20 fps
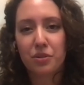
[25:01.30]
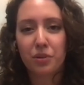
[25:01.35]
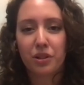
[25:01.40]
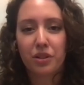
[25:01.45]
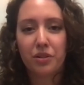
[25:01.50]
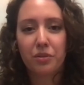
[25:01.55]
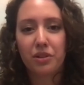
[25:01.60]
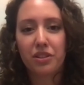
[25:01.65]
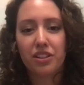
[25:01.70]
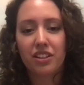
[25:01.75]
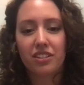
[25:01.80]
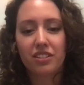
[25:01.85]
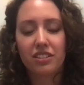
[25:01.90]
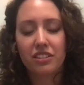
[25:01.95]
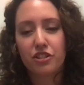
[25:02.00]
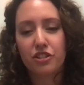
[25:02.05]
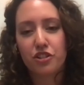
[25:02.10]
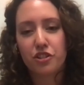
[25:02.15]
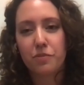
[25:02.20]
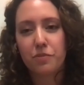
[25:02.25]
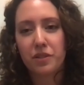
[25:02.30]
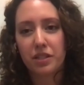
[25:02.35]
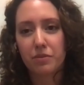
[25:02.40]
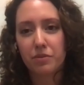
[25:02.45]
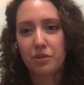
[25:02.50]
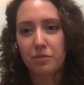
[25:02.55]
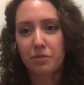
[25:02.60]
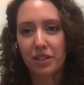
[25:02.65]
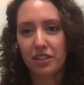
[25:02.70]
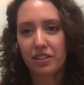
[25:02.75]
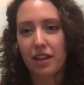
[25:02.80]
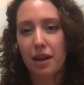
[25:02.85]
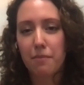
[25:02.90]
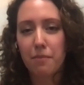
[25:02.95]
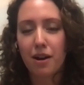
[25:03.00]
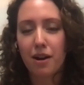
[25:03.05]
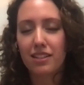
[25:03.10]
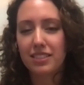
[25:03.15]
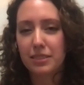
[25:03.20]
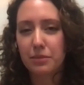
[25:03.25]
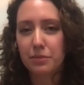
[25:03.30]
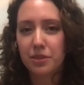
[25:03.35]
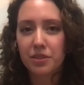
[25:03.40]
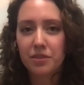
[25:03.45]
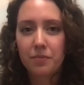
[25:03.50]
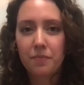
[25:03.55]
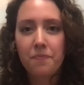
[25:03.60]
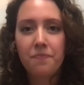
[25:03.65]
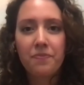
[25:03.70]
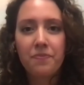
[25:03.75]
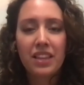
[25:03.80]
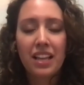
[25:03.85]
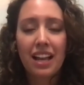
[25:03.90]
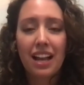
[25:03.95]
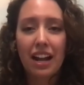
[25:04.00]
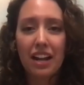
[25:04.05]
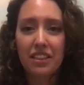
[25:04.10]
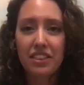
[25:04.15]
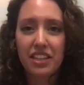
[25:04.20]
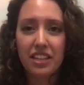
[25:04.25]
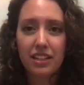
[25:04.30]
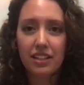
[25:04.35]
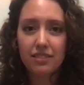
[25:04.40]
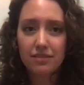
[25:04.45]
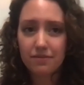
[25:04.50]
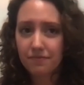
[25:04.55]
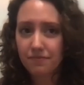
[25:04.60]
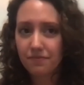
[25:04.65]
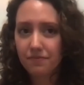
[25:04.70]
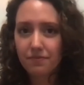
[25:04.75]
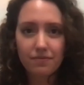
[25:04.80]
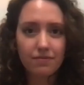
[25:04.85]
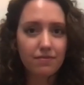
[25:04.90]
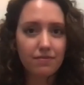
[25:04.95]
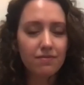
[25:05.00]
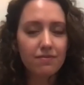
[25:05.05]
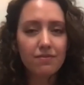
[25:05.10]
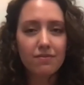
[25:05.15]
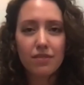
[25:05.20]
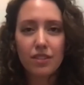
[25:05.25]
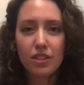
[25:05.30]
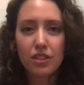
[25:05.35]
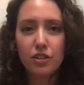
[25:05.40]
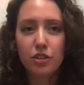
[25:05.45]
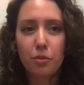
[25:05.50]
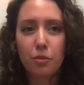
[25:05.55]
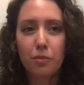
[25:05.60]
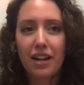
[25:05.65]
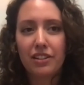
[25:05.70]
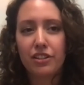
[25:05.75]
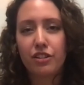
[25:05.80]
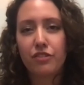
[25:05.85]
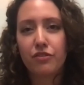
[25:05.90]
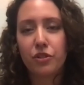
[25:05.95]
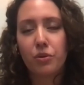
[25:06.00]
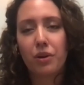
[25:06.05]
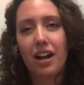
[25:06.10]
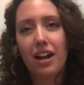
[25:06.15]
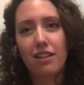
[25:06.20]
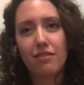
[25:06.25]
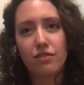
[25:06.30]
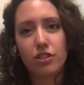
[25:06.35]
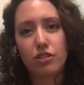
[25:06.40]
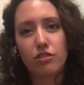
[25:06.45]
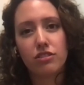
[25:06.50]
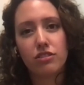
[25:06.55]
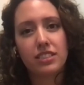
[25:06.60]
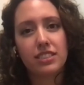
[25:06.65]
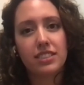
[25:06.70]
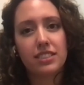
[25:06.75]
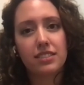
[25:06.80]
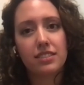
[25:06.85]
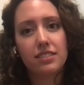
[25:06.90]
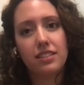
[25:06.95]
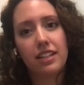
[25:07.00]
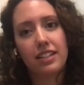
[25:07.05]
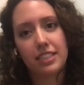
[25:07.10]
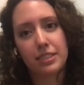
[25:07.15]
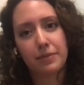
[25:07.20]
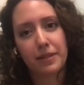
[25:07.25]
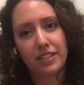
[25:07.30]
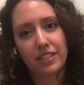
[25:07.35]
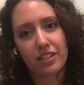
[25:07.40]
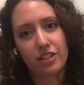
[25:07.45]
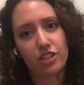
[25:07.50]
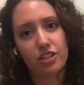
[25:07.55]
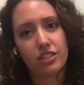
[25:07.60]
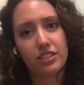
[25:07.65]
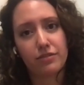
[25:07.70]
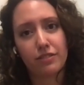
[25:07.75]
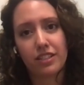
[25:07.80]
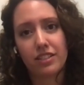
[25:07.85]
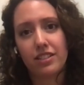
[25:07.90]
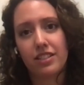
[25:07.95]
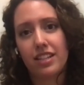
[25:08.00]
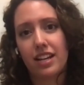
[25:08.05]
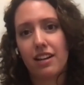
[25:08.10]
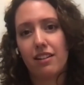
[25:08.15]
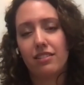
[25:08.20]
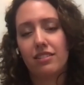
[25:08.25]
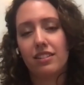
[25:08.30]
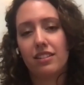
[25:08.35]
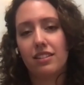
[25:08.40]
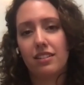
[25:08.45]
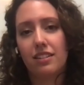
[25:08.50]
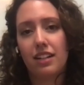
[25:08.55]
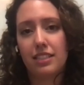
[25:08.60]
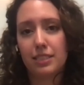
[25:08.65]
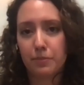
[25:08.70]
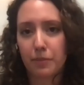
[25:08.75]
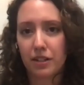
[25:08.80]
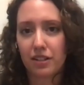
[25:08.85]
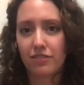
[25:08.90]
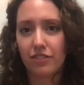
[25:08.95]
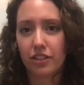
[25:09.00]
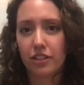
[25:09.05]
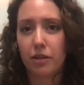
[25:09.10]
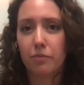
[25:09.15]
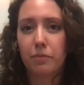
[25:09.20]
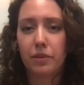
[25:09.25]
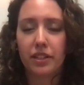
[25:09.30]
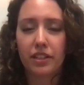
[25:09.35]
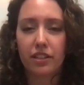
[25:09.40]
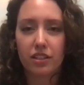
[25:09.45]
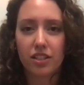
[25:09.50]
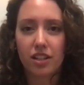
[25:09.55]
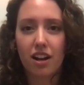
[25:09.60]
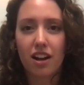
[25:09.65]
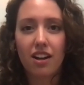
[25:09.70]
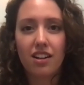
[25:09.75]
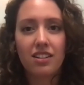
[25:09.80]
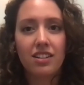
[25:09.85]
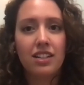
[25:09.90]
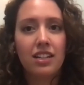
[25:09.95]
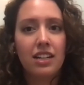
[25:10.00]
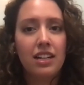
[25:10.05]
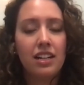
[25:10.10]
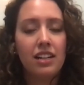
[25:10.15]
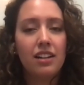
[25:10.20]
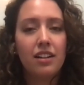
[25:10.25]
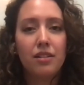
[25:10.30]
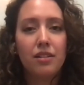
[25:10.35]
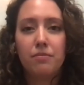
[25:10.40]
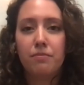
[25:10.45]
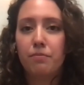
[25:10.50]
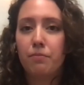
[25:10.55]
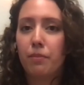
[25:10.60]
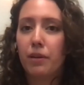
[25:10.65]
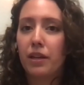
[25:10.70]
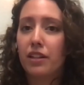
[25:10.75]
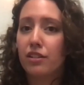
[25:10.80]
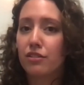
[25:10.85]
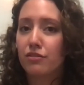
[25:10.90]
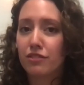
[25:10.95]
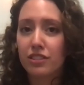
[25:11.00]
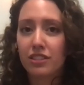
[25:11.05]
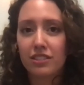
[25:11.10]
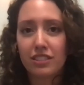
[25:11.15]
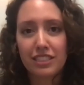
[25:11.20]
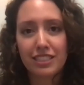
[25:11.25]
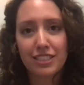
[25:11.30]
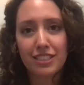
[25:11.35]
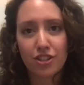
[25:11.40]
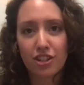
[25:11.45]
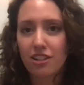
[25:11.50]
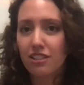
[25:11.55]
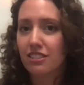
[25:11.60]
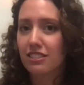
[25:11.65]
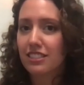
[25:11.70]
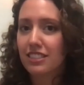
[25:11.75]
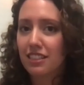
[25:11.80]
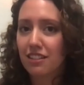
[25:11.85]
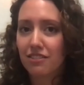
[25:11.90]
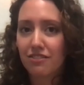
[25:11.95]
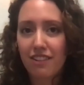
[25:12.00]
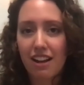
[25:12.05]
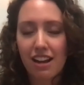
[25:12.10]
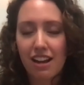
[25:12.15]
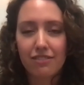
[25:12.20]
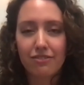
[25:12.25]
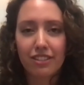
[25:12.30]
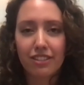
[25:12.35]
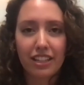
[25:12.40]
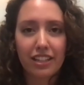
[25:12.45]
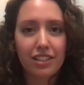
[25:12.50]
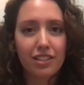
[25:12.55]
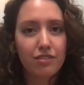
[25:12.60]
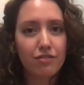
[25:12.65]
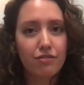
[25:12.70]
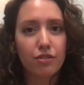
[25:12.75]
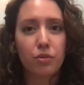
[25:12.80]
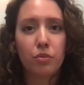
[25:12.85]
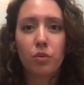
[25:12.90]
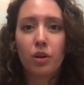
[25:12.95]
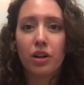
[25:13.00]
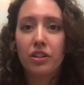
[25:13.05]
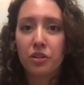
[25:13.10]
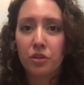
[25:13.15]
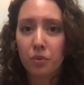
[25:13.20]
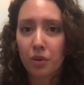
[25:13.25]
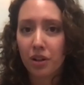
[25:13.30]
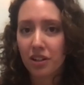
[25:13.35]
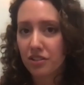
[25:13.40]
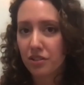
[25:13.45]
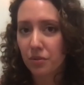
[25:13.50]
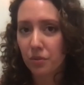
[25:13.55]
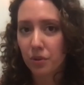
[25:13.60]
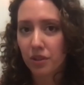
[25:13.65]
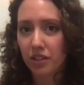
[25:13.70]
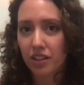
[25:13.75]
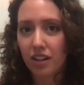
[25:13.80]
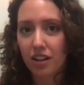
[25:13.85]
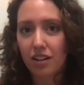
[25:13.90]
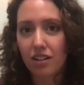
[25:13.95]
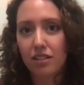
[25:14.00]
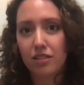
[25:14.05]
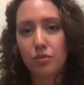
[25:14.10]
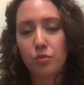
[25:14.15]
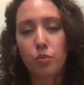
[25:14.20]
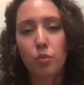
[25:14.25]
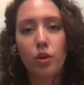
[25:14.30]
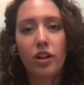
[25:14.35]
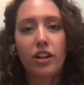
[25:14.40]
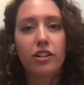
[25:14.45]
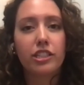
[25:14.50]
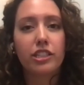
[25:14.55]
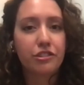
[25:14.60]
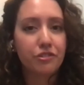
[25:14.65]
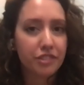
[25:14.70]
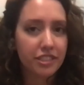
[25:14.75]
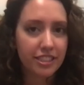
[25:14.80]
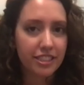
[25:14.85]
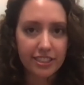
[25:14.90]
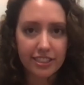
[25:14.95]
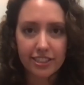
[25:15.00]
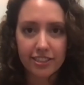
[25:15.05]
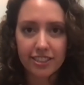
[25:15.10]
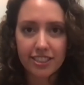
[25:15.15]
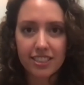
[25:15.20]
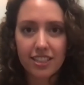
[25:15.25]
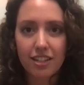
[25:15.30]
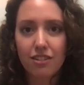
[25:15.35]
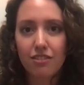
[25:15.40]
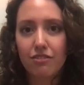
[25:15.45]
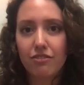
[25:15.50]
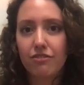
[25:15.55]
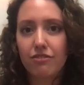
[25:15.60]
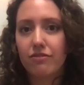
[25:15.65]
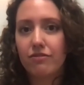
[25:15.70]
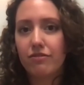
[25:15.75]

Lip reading: work with our leadership team to make that possible. I think no matter if you have those expectations written down as part of your company or not, being a really strong self-advocate for what you want to work on, where you see yourself,